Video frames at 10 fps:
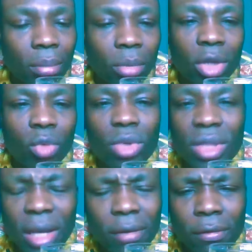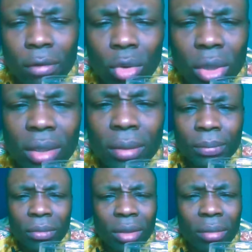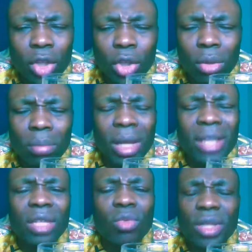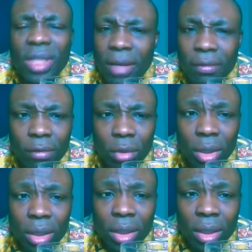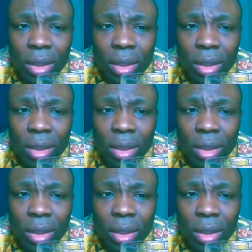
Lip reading: Money will start flowing. You know, blessing will start flowing.